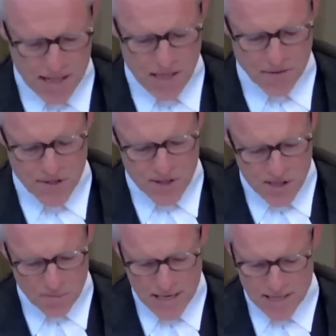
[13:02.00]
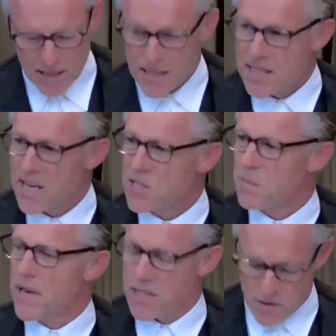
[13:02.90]
attacks have systematically
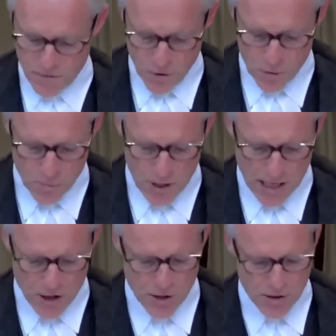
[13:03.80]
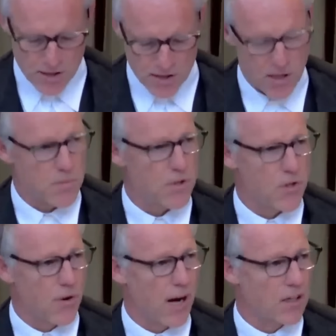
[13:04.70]
decimated food production
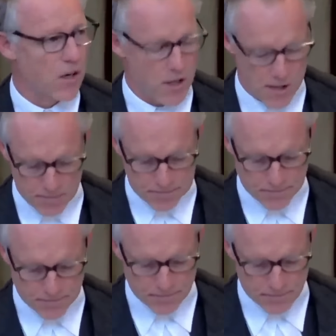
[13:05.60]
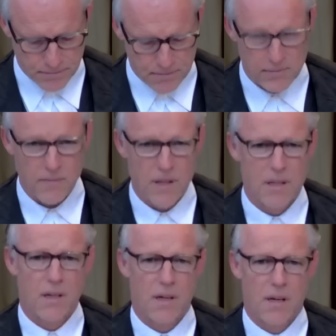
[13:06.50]
systems throughout Gaza.
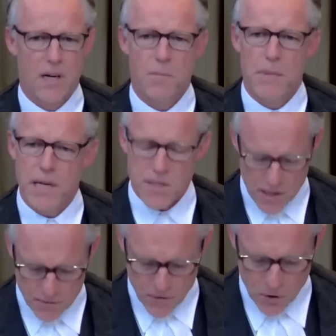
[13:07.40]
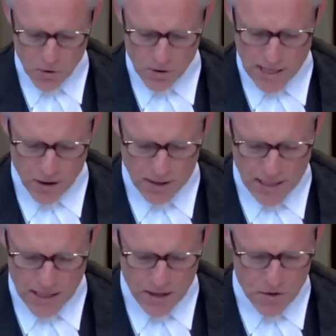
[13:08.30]
It means that fuel
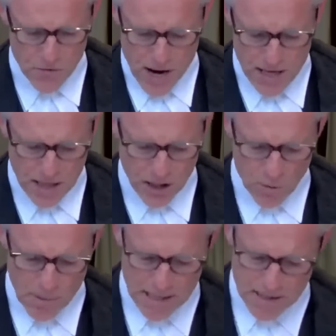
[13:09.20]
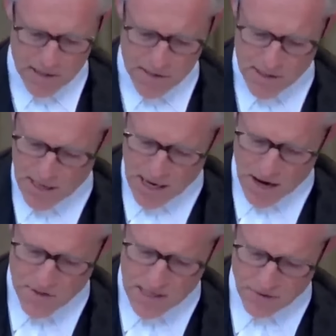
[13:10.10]
cannot get in to run incubators
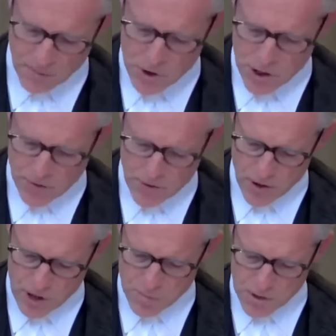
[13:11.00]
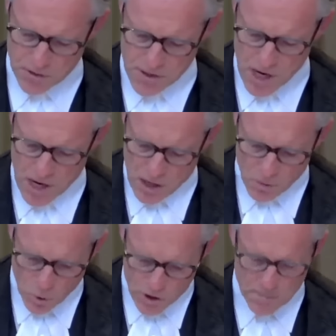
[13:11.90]
and life saving machinery in hospitals,
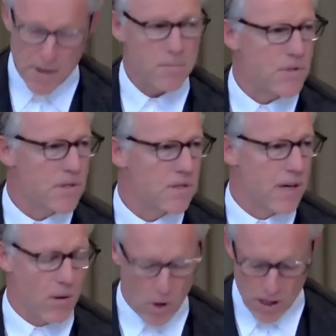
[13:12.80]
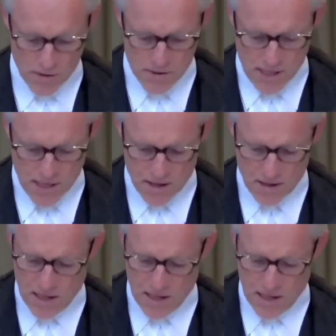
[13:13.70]
water pumps and wells.